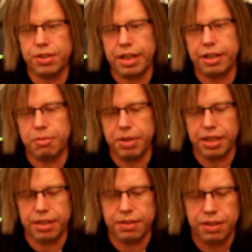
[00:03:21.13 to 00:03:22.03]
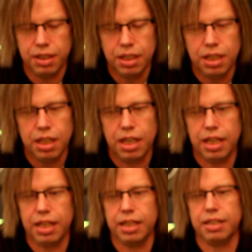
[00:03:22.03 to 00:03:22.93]
hairband,
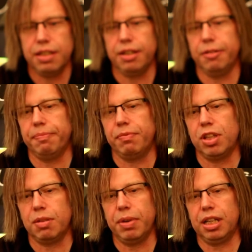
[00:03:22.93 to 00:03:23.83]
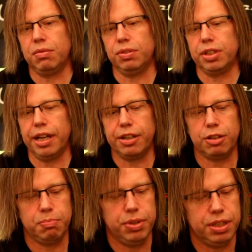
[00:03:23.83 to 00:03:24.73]
and just to make it a little
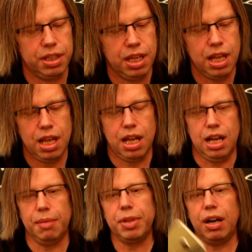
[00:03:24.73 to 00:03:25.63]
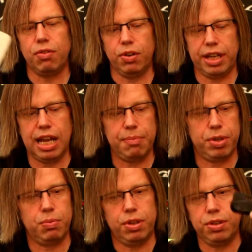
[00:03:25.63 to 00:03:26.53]
tighter. But I'm not really
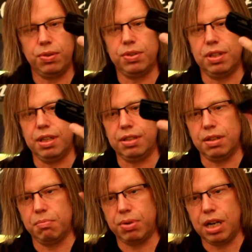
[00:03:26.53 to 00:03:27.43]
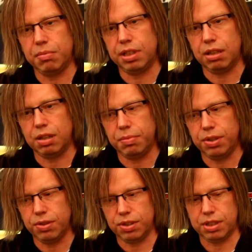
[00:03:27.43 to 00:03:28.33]
happy with using this. I'm probably not going to be
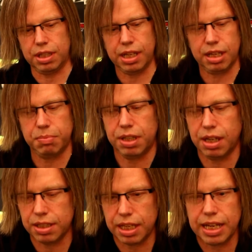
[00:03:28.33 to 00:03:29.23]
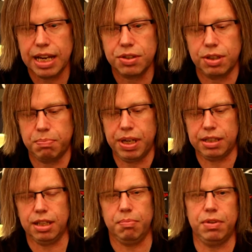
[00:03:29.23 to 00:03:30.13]
using this again because I actually
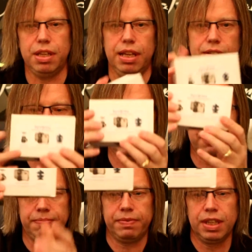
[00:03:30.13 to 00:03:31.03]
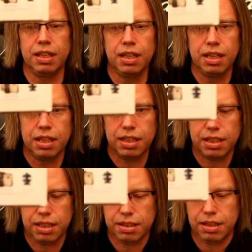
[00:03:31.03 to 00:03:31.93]
picked up this.
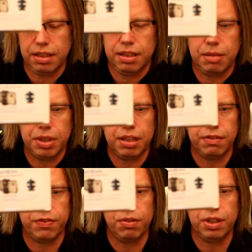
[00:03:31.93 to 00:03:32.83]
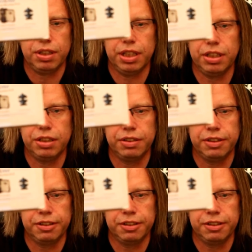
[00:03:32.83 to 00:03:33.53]
This is, let me get it in focus here.